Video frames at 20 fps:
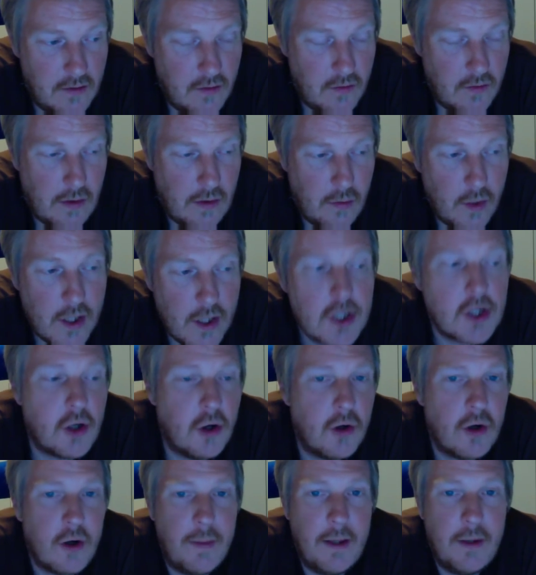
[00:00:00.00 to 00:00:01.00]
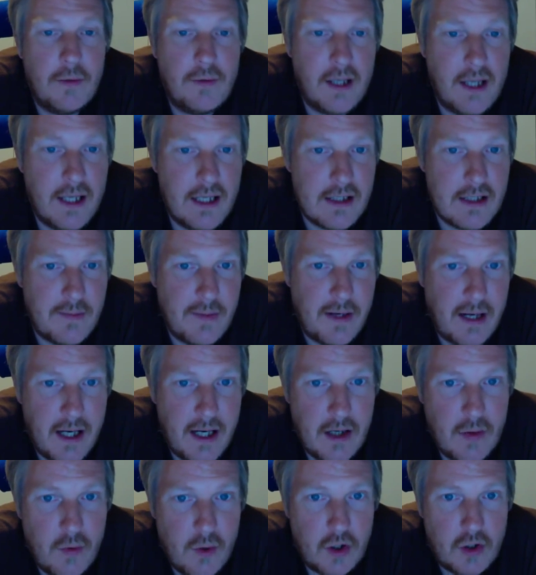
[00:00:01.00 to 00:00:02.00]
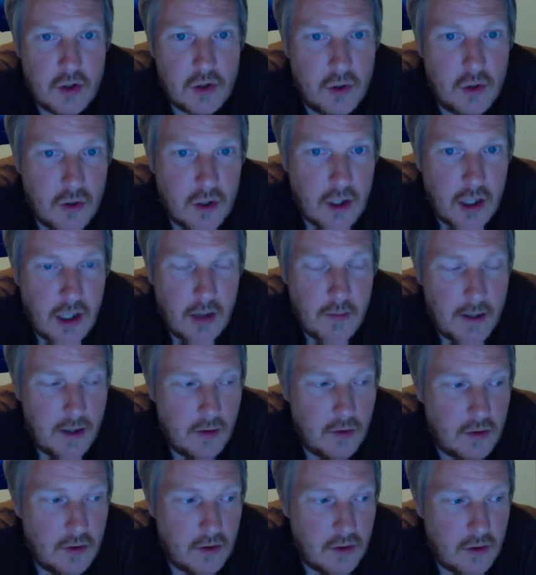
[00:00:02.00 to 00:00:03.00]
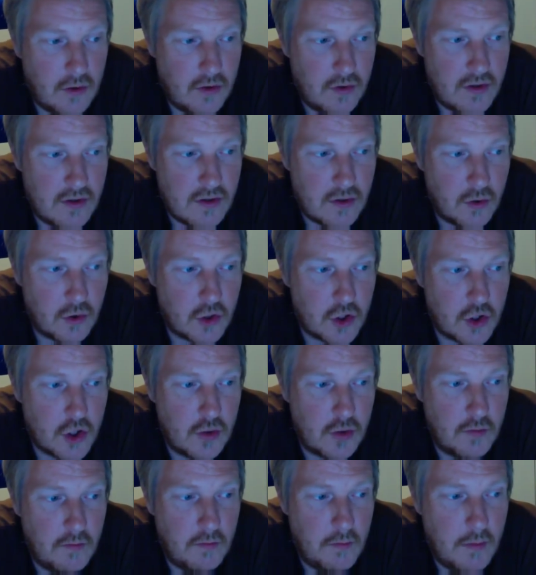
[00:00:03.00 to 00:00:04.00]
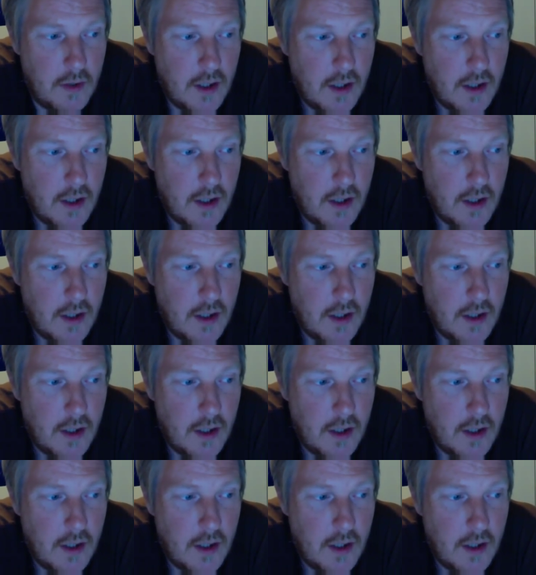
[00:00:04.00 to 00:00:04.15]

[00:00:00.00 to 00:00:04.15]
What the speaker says: when we talk about SBI, we're talking about the consortium.